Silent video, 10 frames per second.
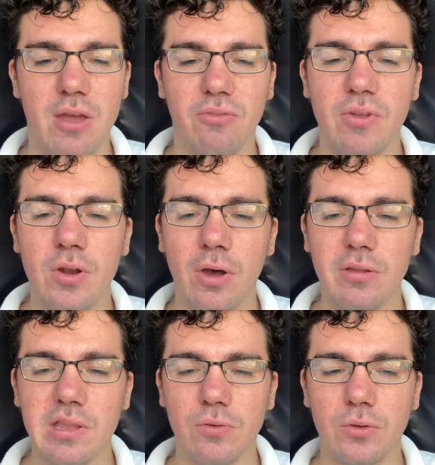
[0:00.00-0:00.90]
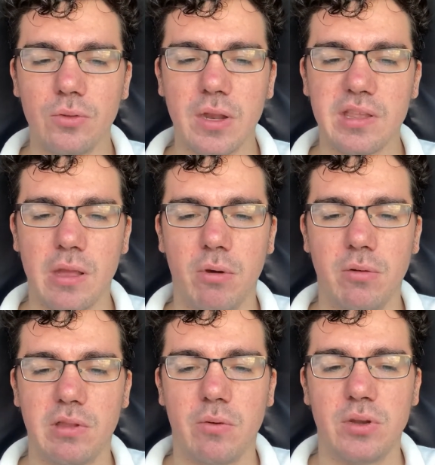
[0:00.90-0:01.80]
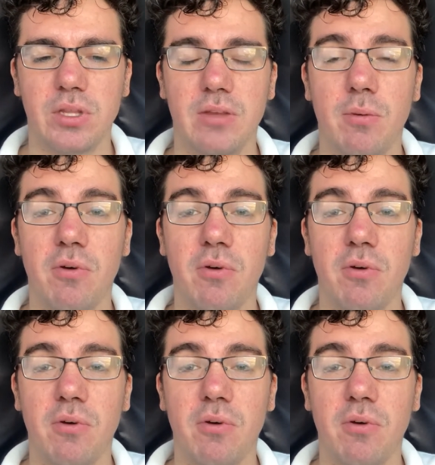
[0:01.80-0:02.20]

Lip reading: Finn also knew that someone was going to give him